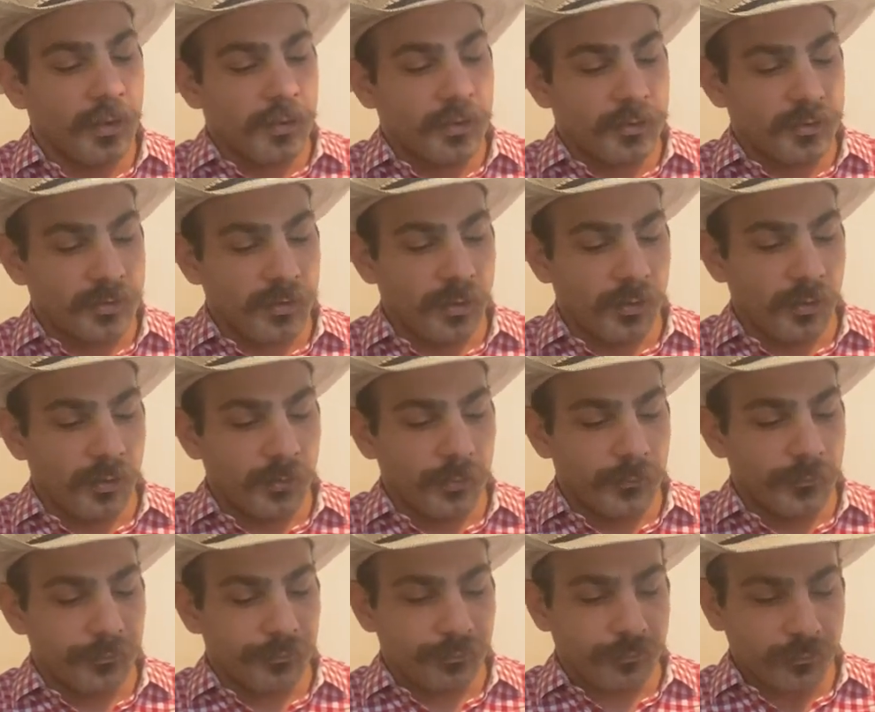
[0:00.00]
So
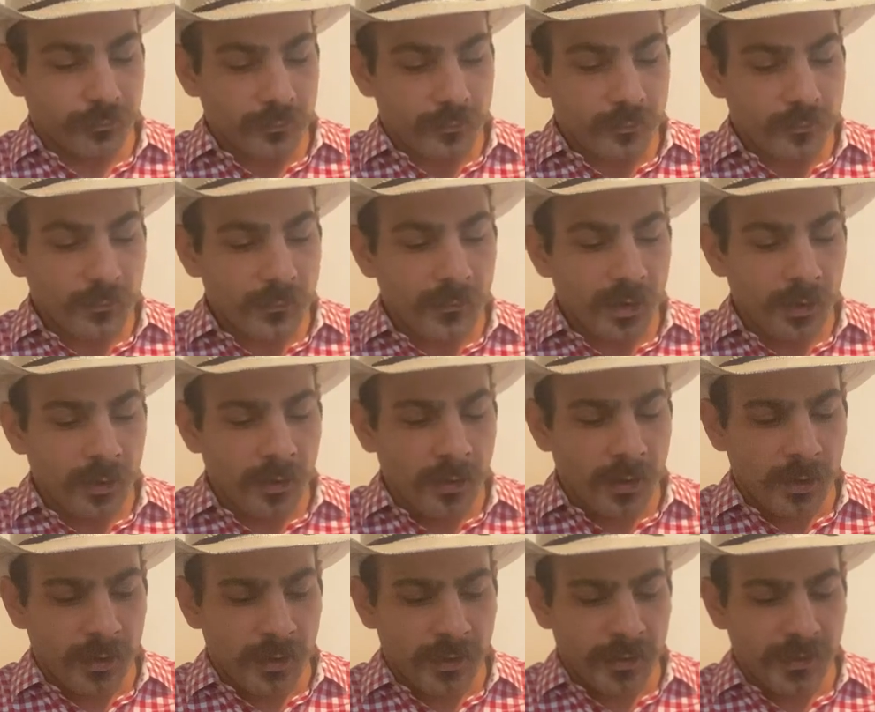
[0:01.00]

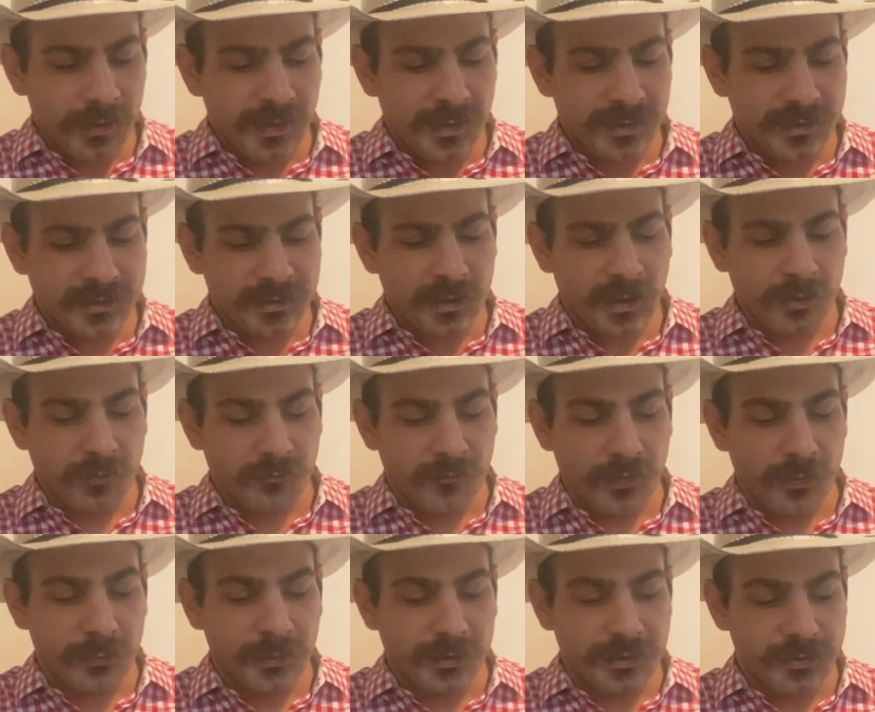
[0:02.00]
uh, it's not a
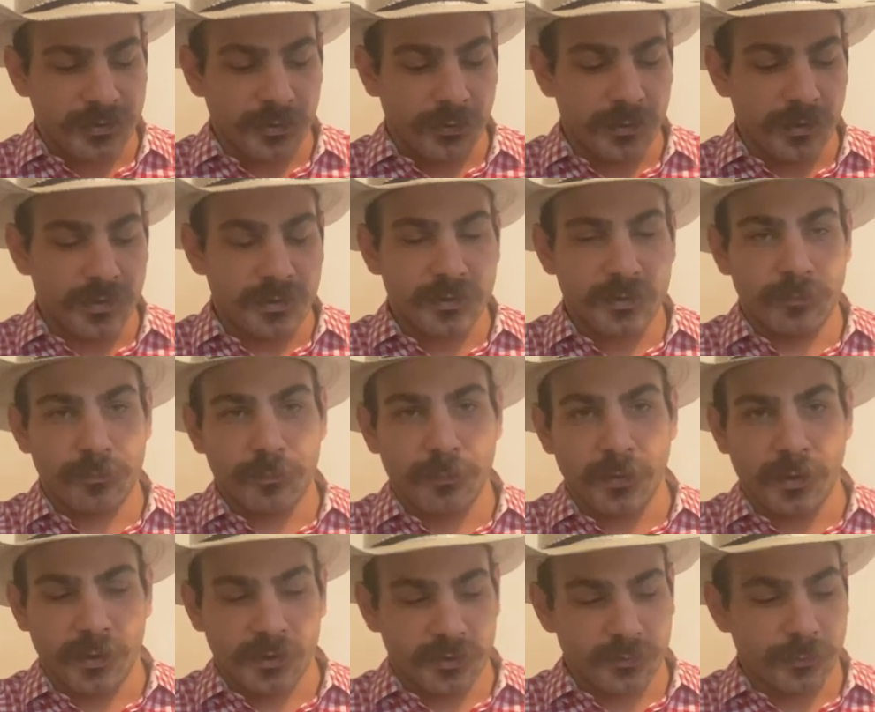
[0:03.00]
very sturdy
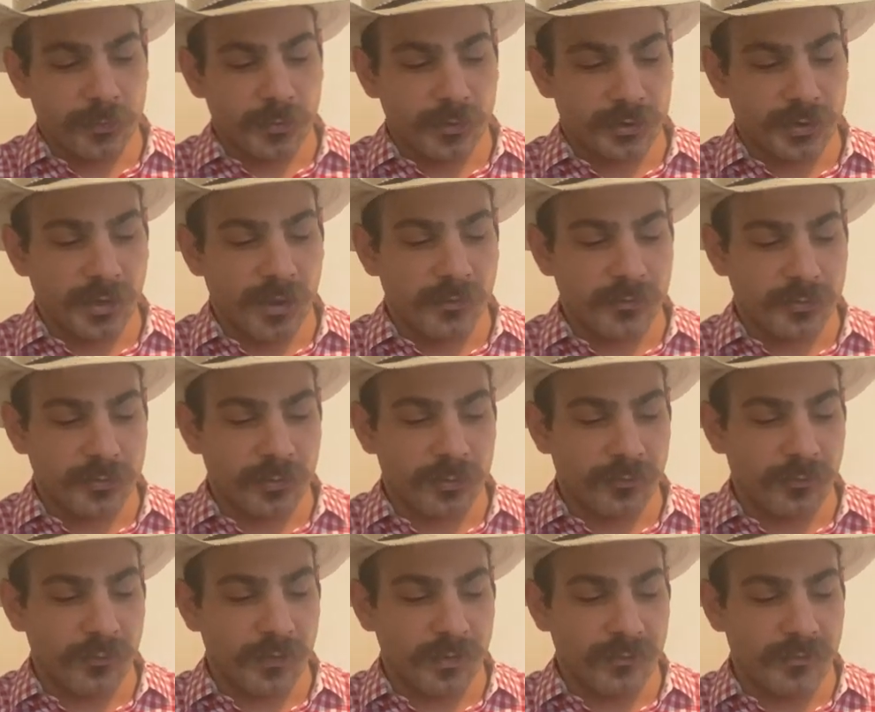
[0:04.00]
uh, spur shelf. So
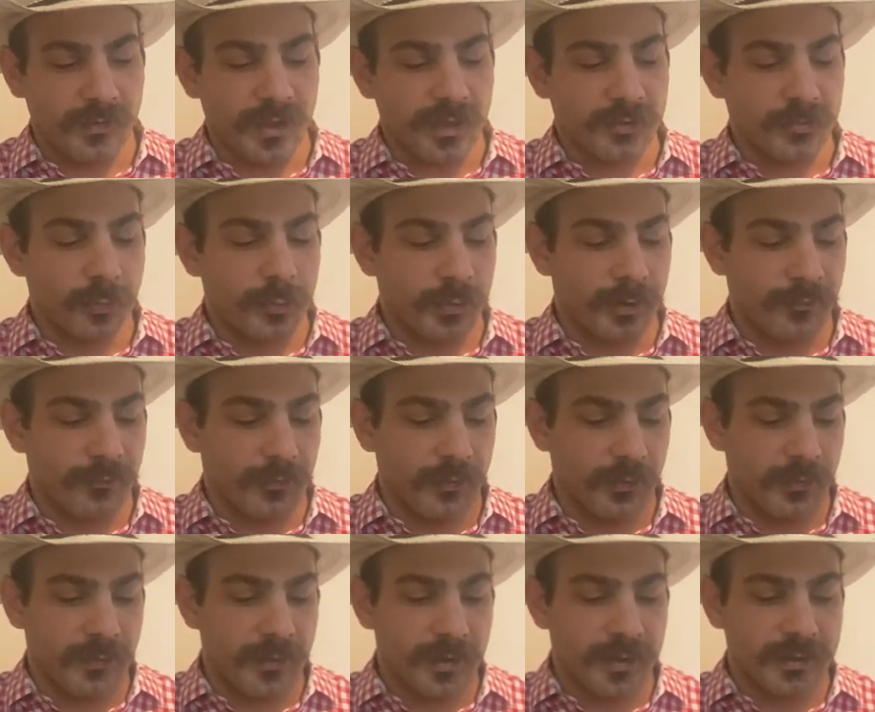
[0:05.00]
if, if that's one of
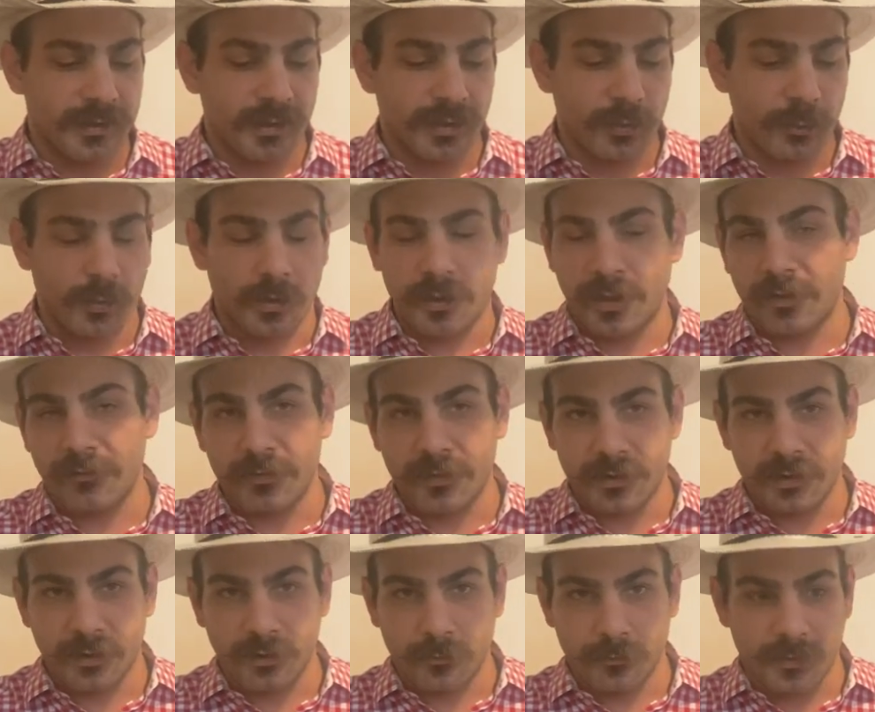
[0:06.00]
your things that you want
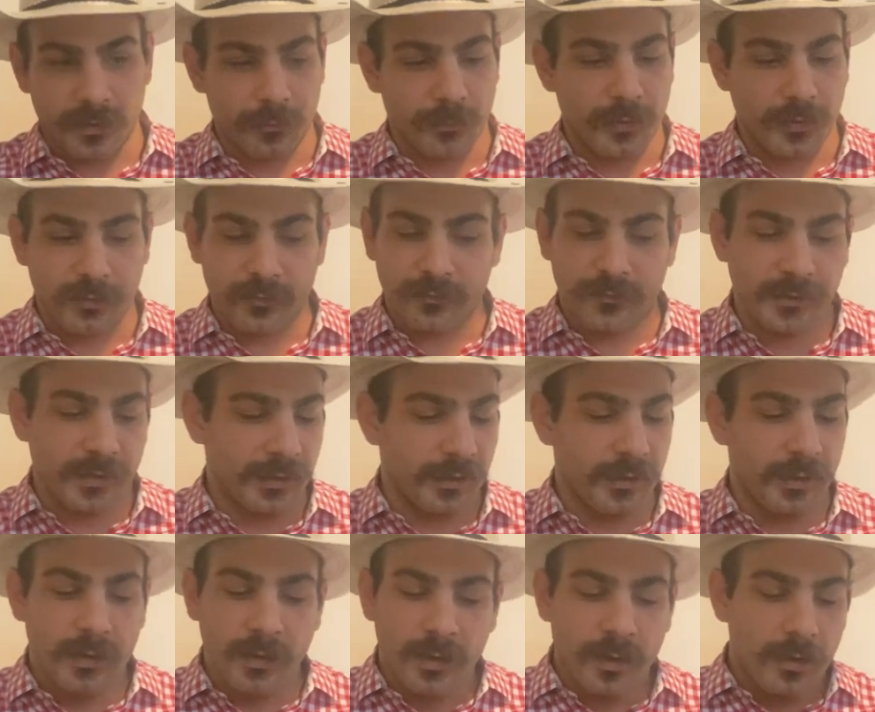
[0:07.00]
everything to be perfect,
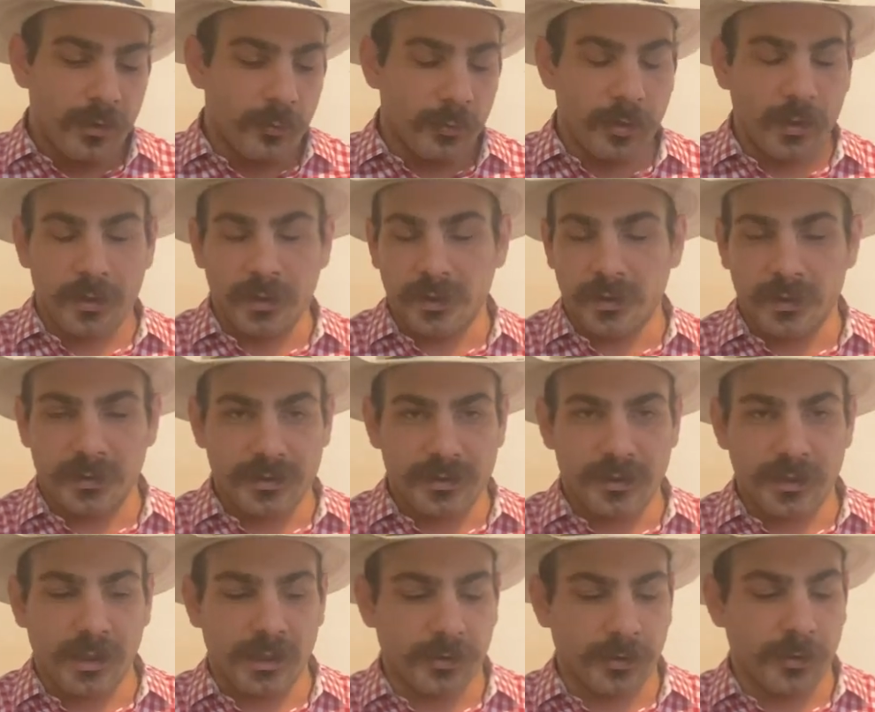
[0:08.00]
well, it's
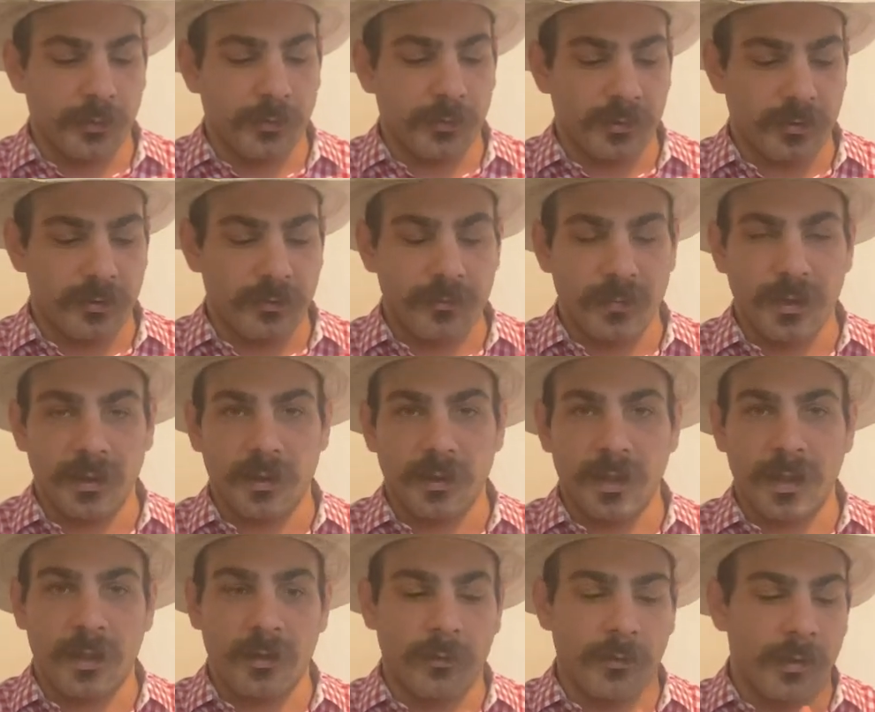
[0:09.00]
not going to be.
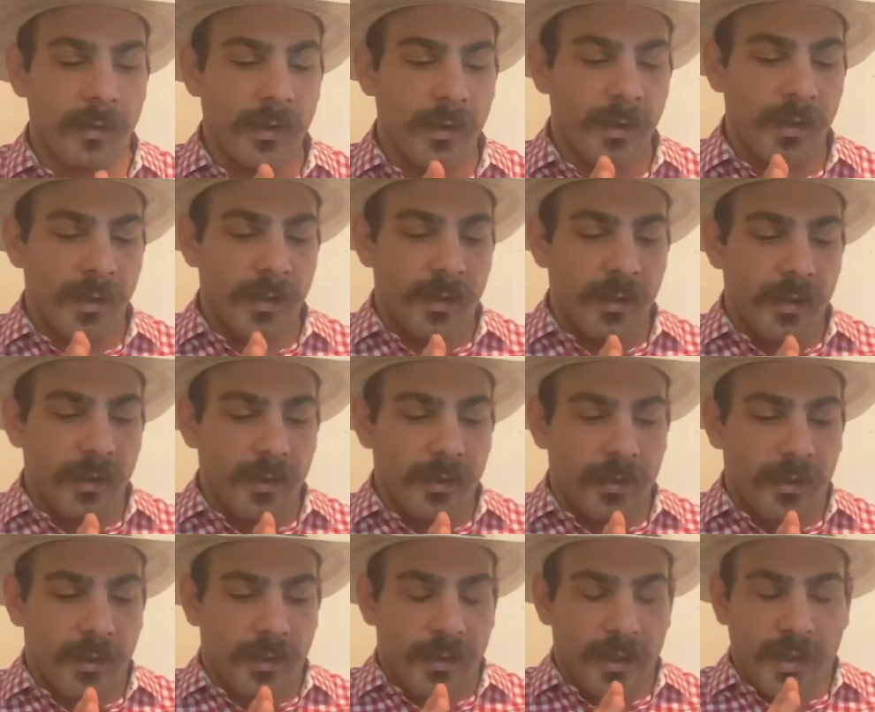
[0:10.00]
Now,
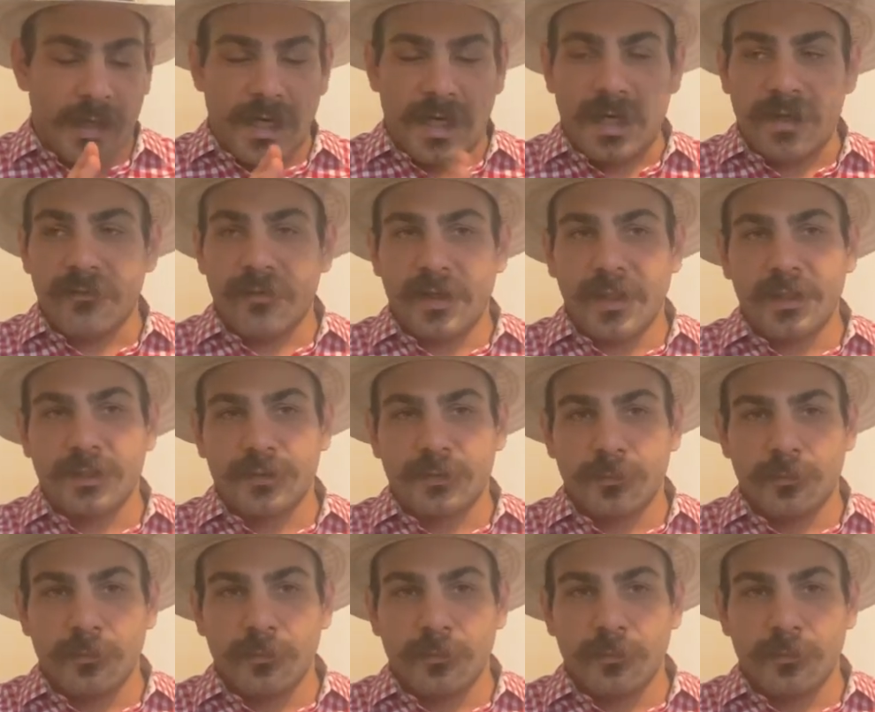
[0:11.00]
I've had